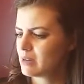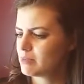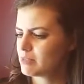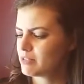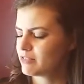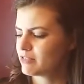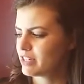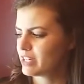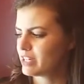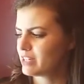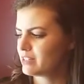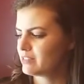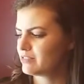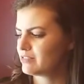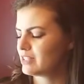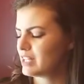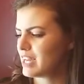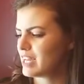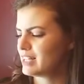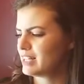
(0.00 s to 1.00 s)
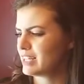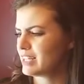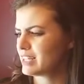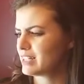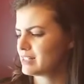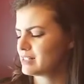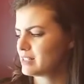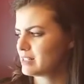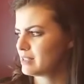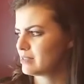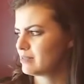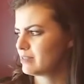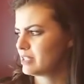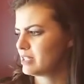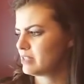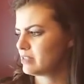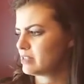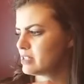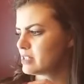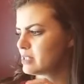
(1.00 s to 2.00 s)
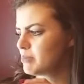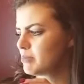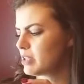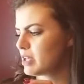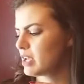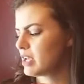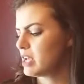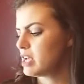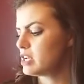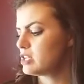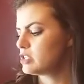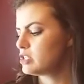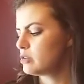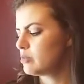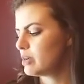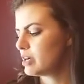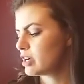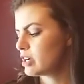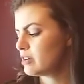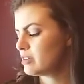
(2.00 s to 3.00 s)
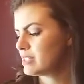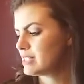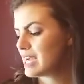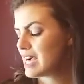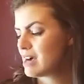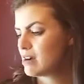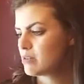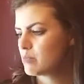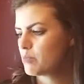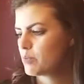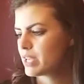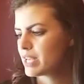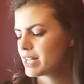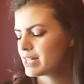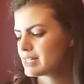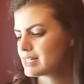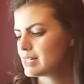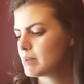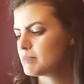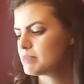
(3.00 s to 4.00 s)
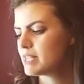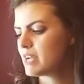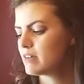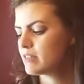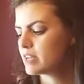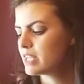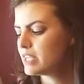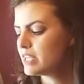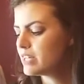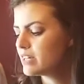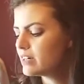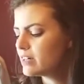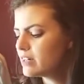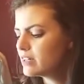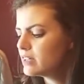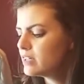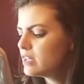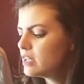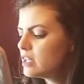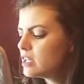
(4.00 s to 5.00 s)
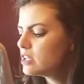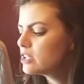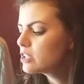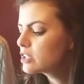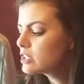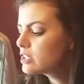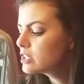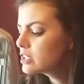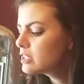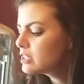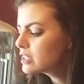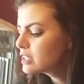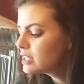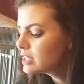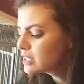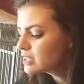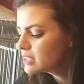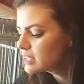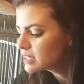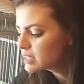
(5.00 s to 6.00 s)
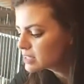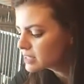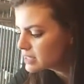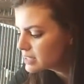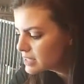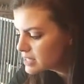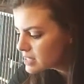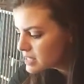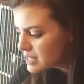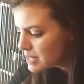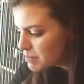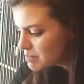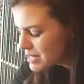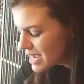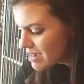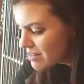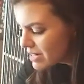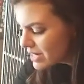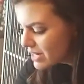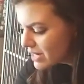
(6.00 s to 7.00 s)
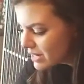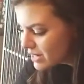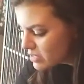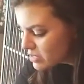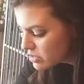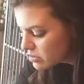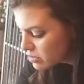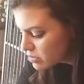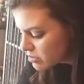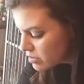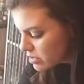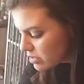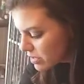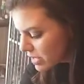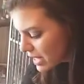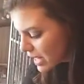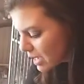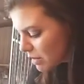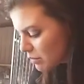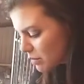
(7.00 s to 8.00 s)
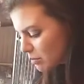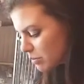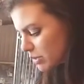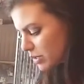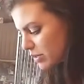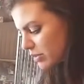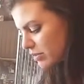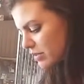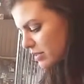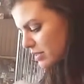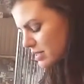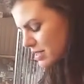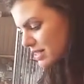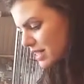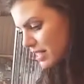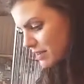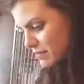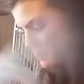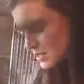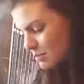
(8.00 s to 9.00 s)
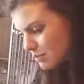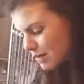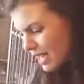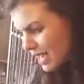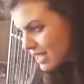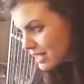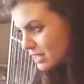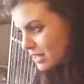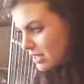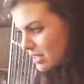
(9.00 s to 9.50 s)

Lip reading: I'm afraid he'll fly, like, into the window or something. Do you want to go down? We can step down here. Look, look, look, look, look. Let's step down here so you know that I will put you in a safe spot.